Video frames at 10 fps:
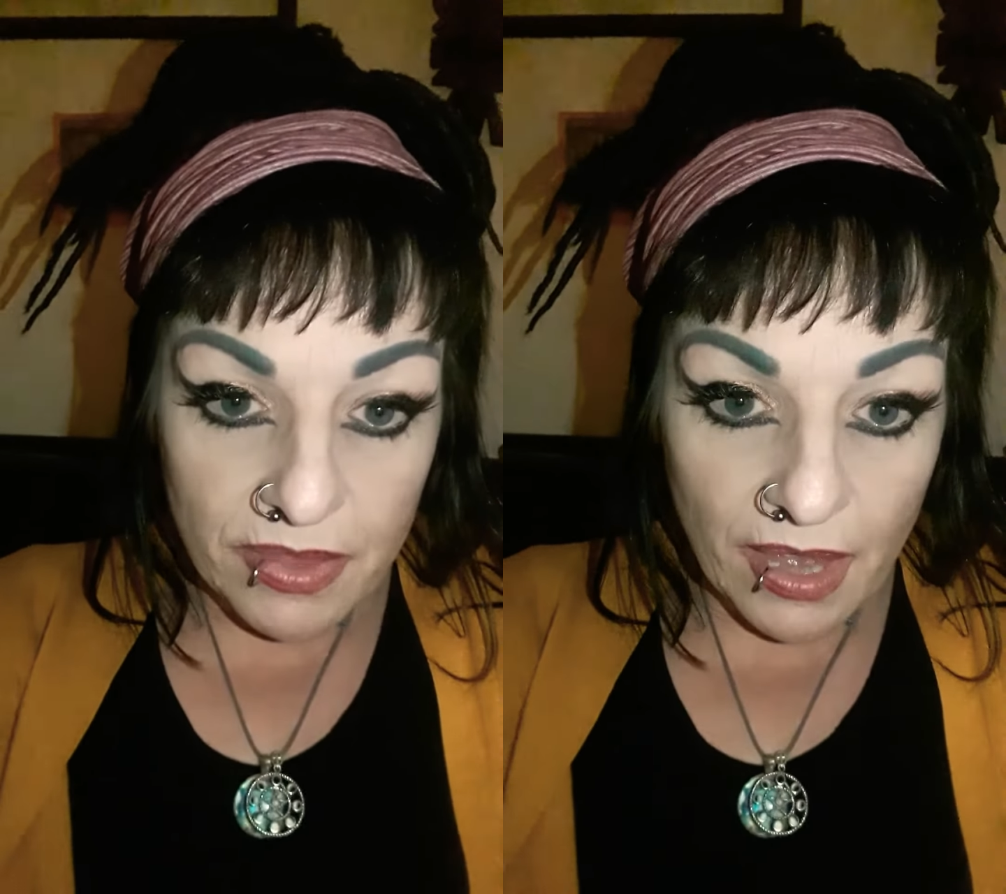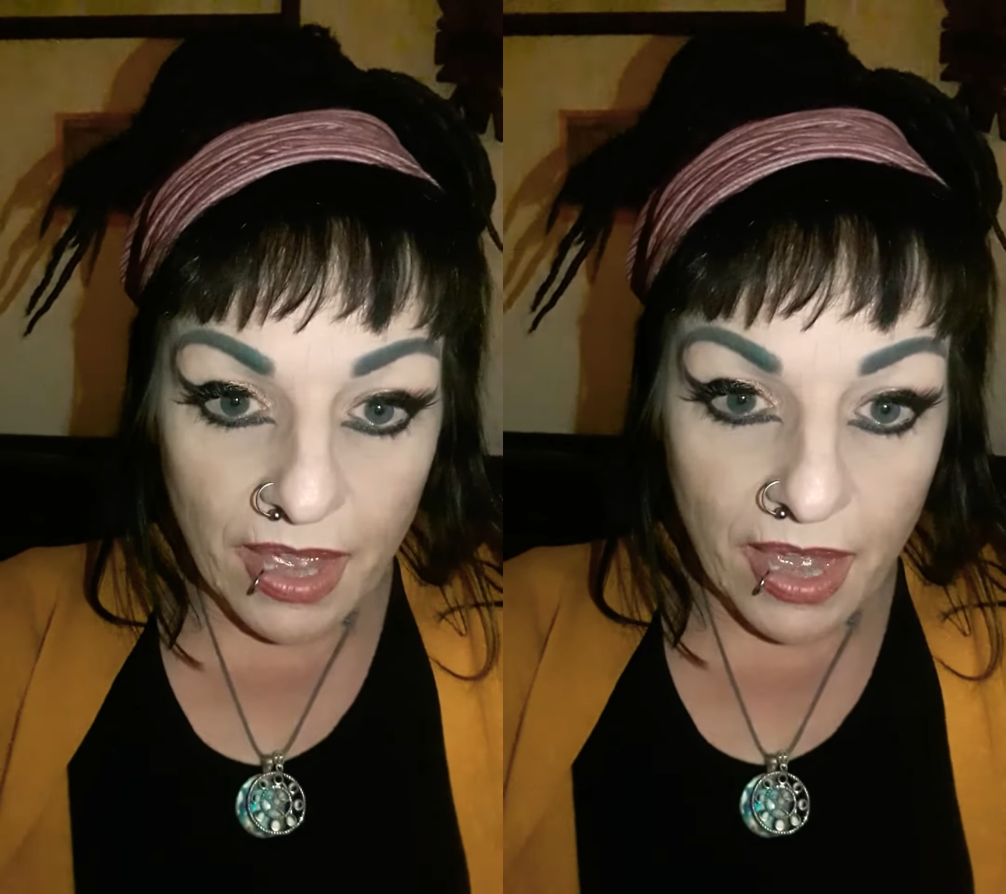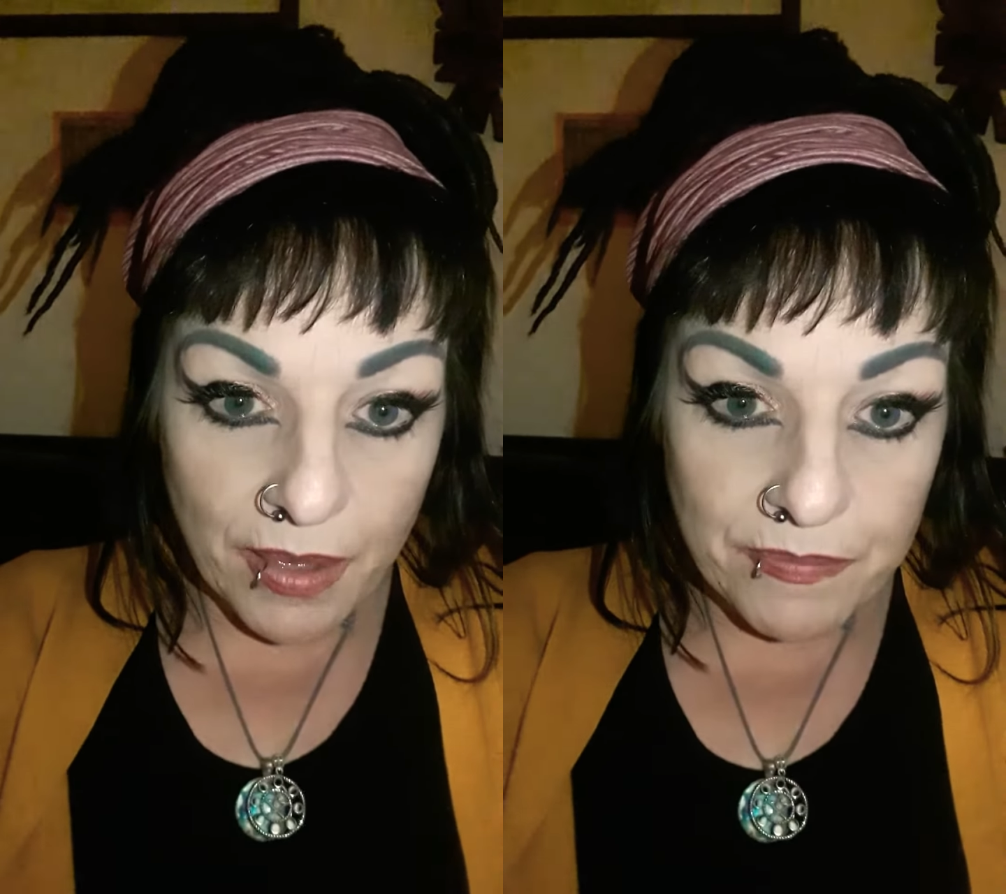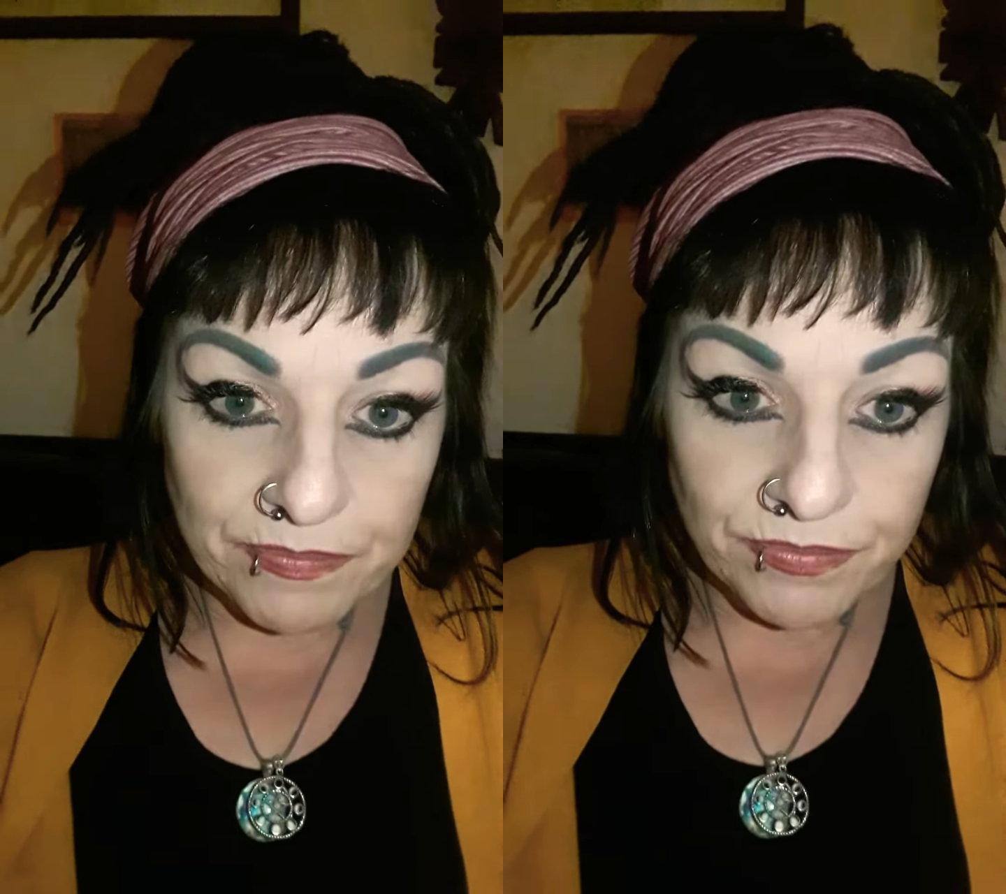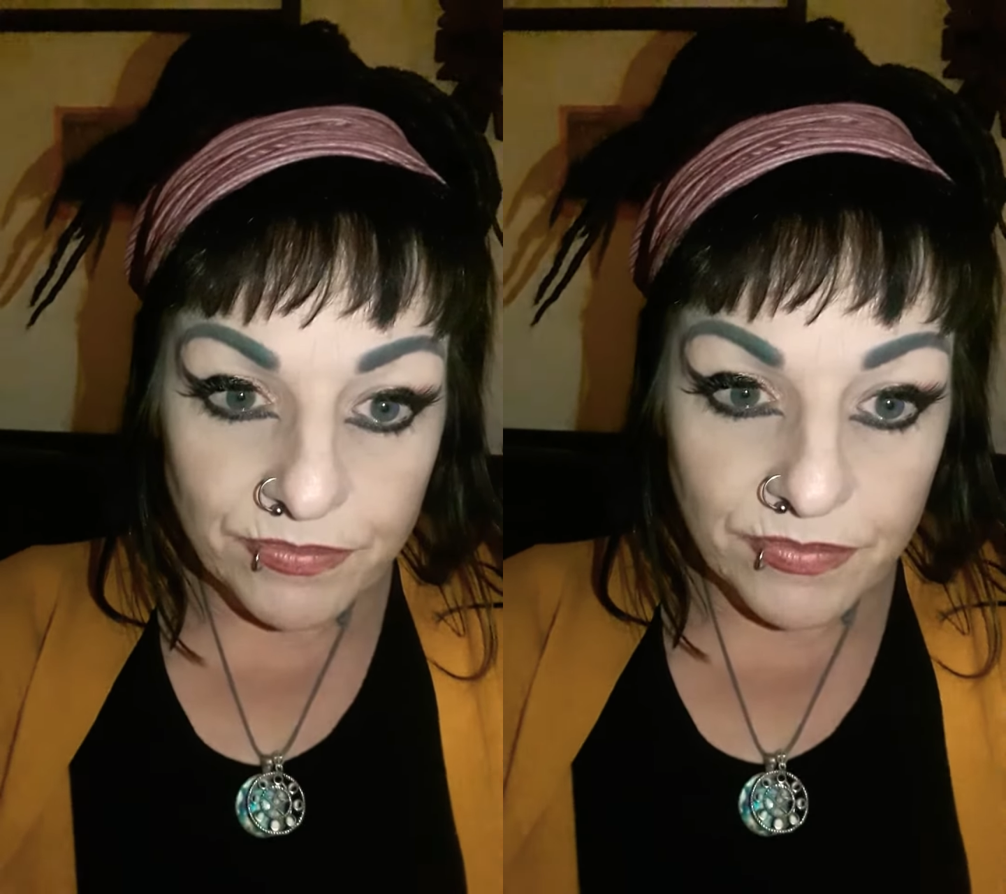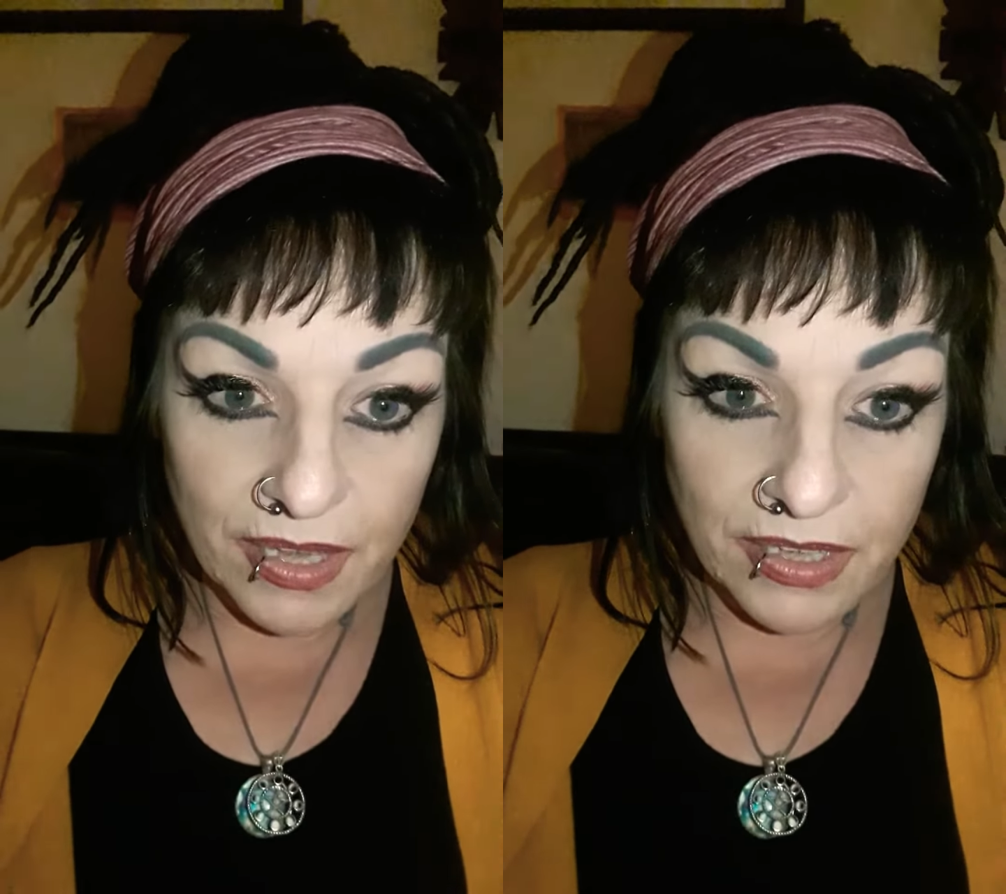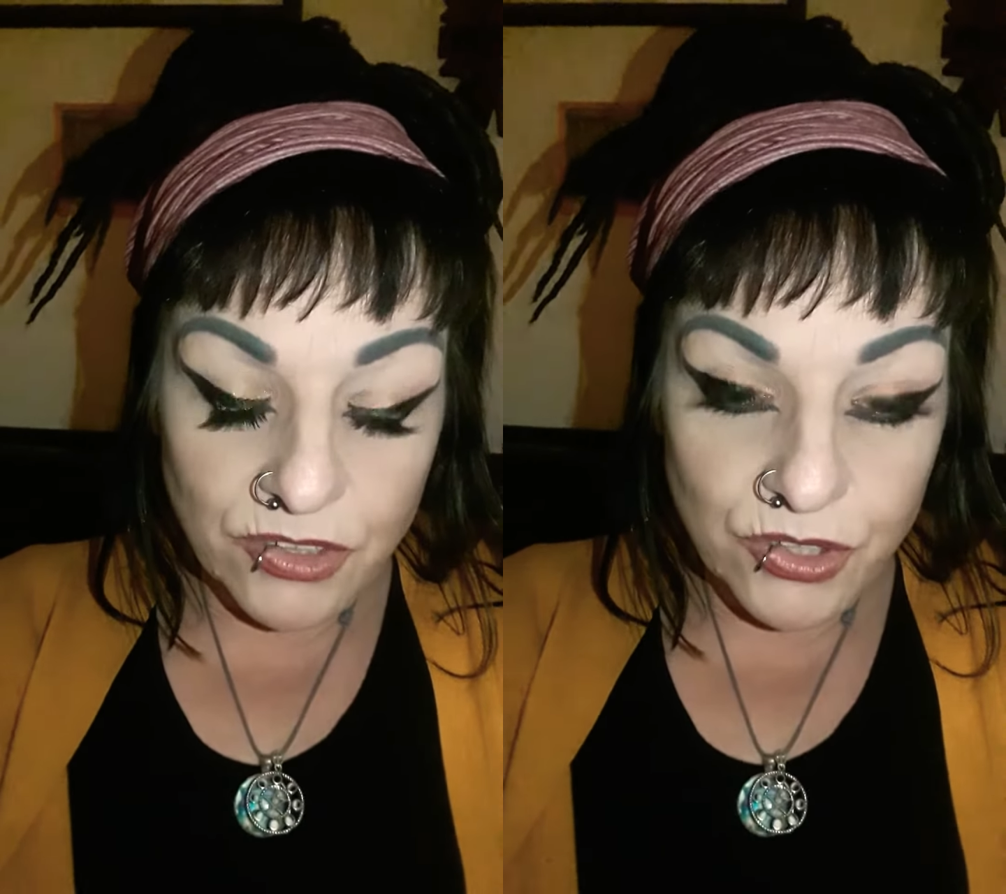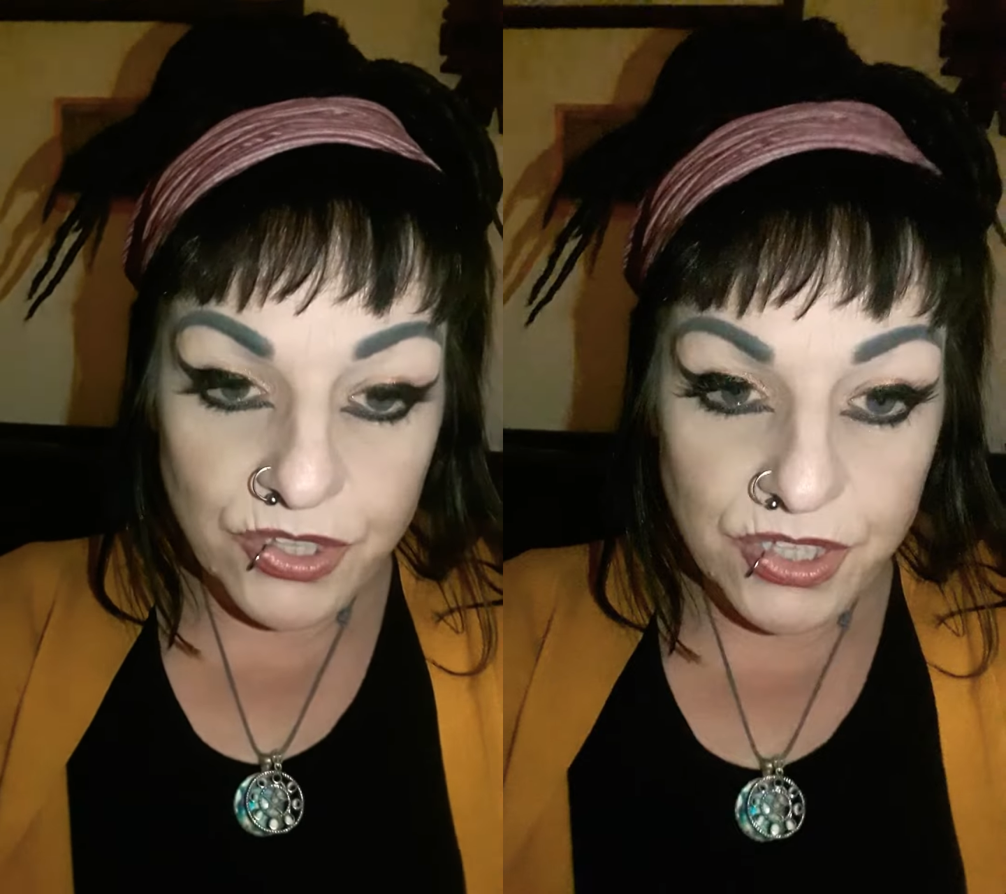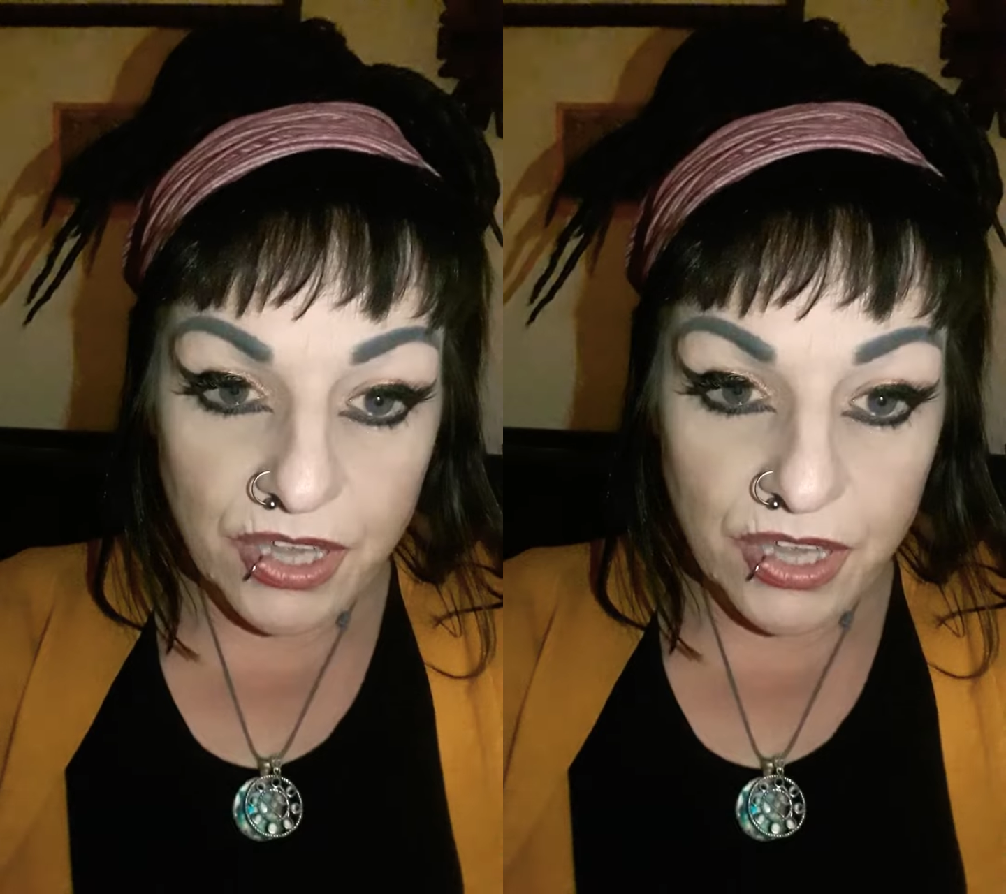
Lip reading: And just